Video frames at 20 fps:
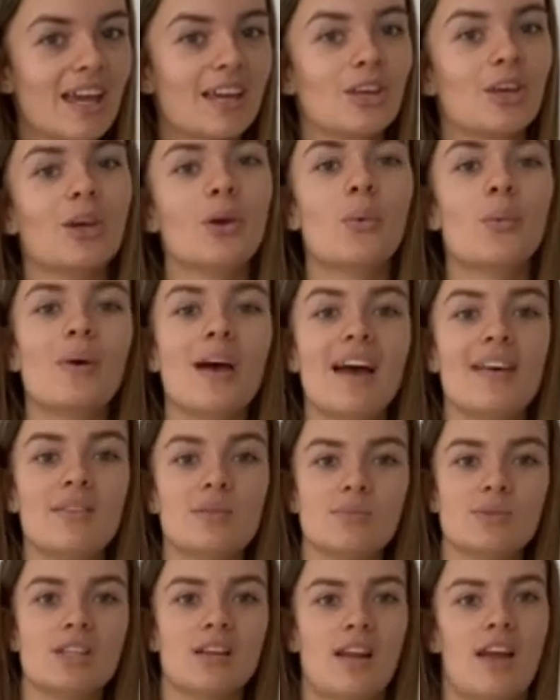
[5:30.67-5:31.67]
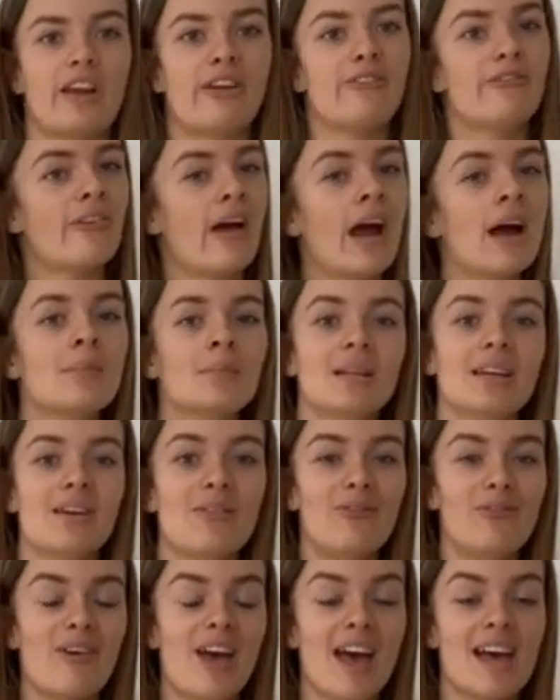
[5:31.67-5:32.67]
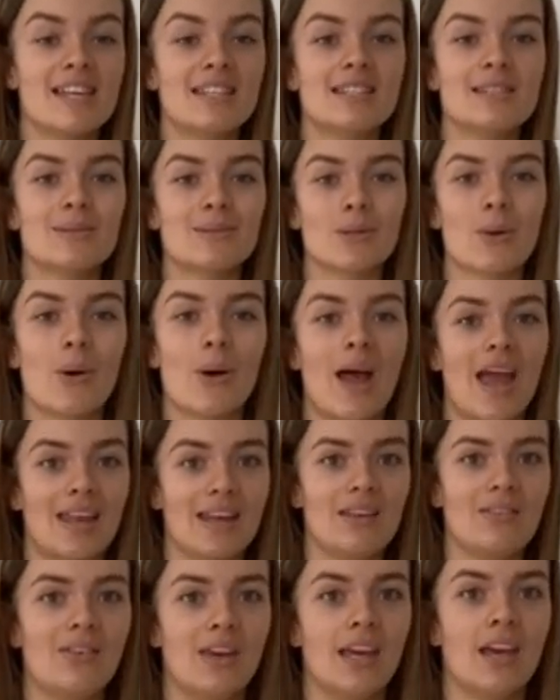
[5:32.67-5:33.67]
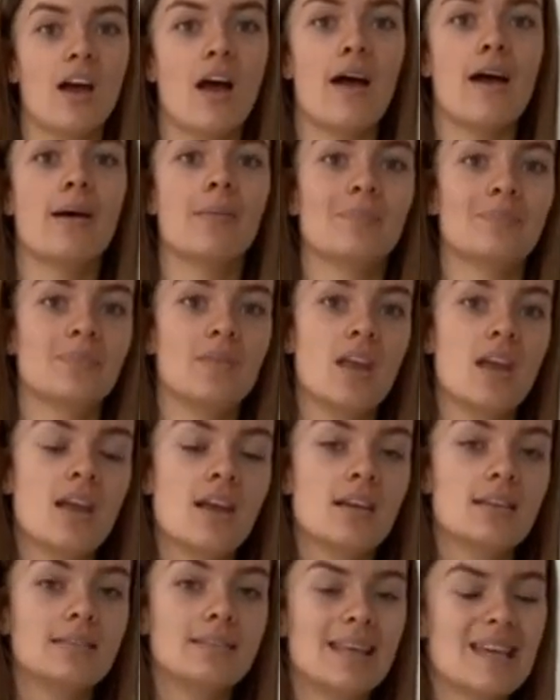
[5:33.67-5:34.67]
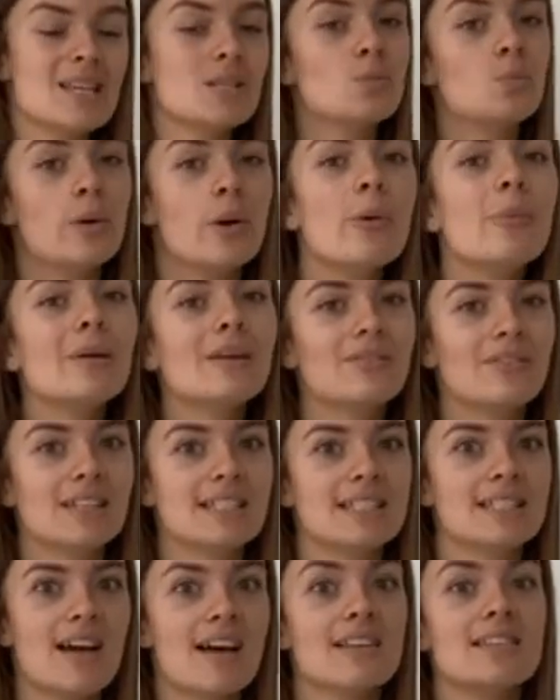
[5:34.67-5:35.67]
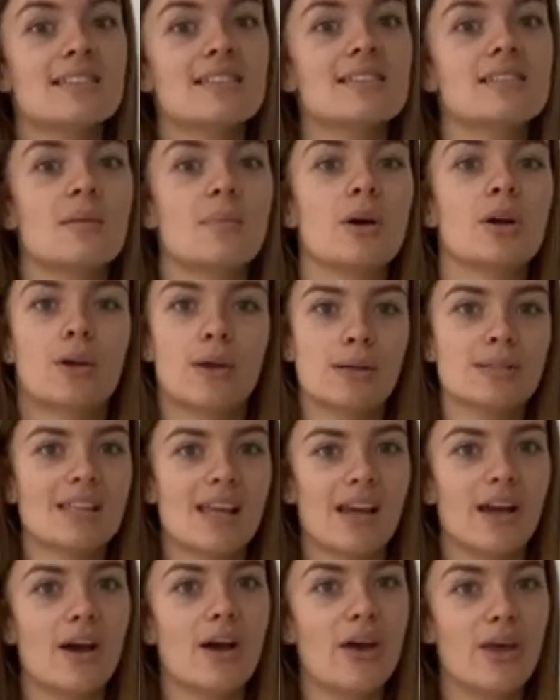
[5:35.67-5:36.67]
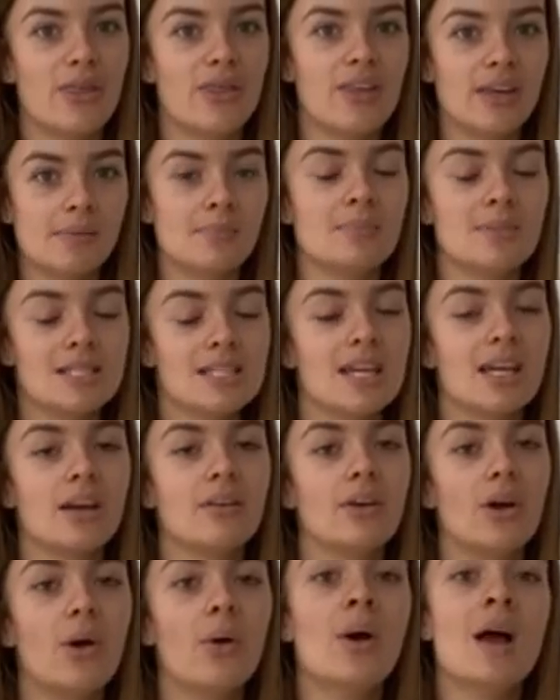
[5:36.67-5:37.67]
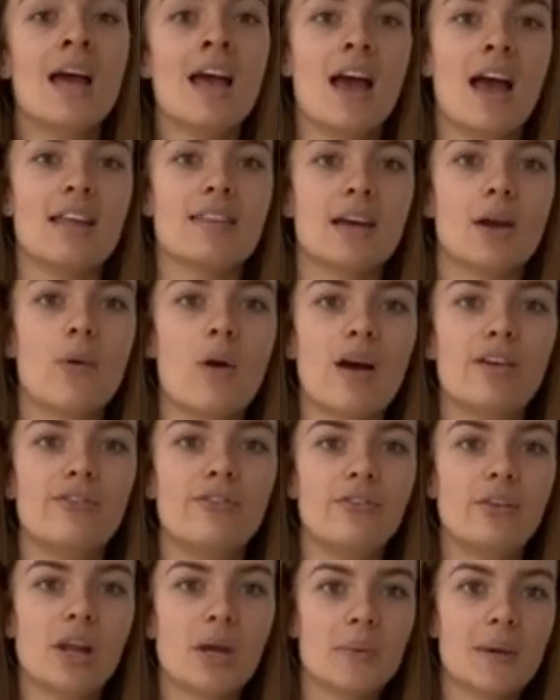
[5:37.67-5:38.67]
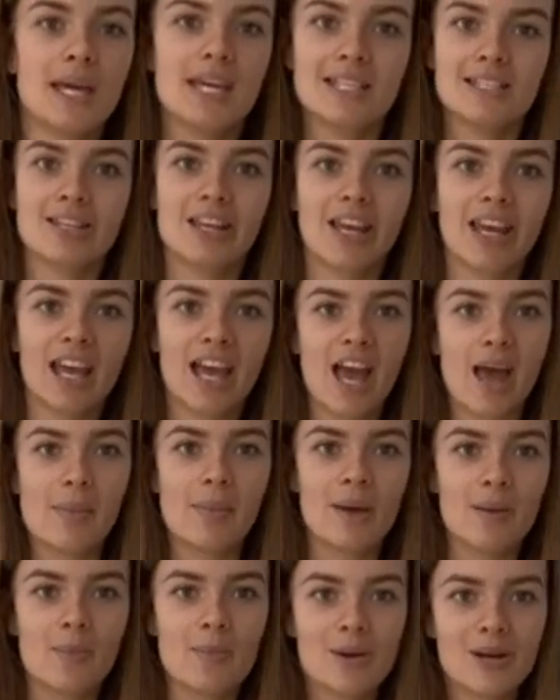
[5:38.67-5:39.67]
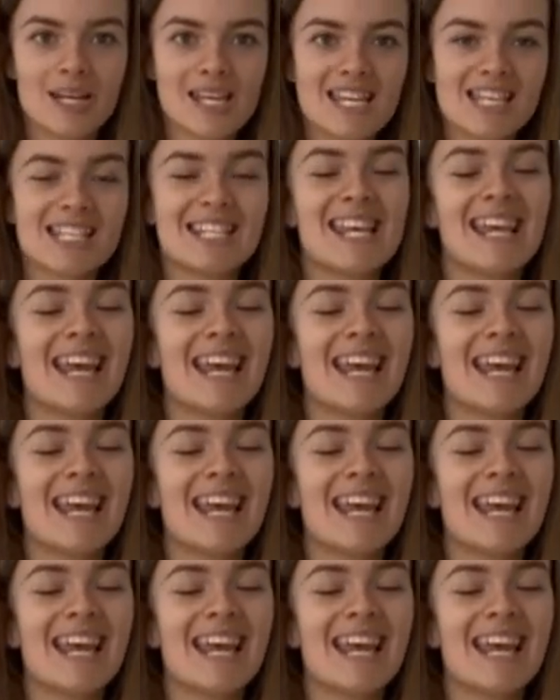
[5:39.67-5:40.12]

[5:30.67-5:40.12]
You can wear them to, like, family events or anything. These will be really nice in summer because they are a thin material and they're quite flowy, so you can get a bit of breeze.